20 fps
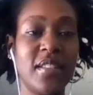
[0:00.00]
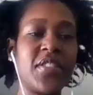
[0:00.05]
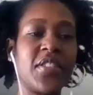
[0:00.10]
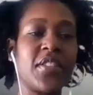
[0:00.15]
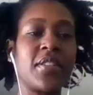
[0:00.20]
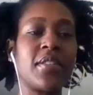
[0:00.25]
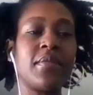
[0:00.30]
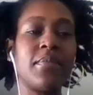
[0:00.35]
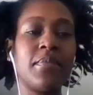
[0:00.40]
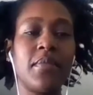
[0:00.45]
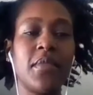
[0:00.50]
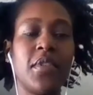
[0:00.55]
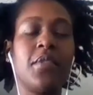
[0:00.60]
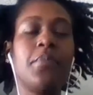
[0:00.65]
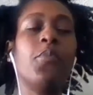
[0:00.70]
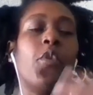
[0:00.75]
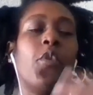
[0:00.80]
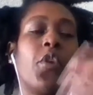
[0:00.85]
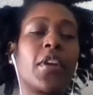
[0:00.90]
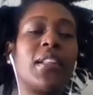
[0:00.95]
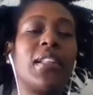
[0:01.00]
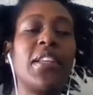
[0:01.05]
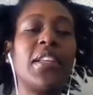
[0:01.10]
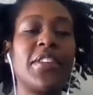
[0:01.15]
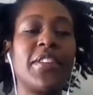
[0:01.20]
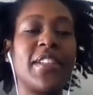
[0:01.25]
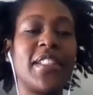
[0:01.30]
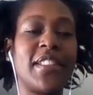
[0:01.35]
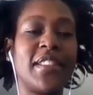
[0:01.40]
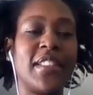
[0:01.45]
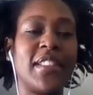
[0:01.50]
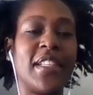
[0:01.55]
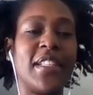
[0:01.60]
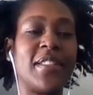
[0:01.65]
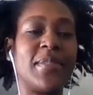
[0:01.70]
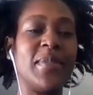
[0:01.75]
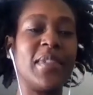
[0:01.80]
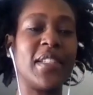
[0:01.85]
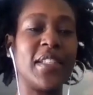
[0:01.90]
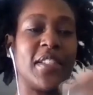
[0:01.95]
Because you're more clear in a
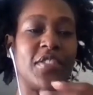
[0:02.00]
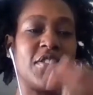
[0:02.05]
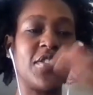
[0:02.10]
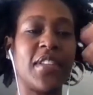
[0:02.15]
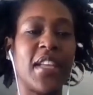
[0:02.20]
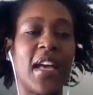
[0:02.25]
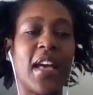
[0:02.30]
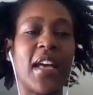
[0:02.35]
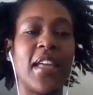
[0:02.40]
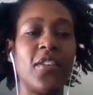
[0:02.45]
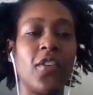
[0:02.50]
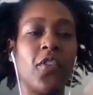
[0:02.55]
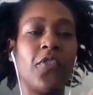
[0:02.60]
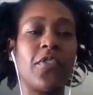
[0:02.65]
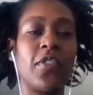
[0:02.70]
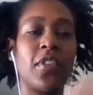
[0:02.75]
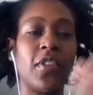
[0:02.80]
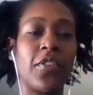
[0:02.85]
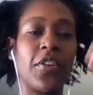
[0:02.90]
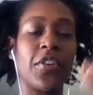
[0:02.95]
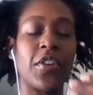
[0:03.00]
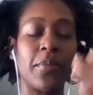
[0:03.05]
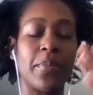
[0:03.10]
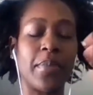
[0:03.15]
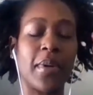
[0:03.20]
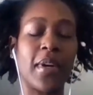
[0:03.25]
sense because you're not overloading your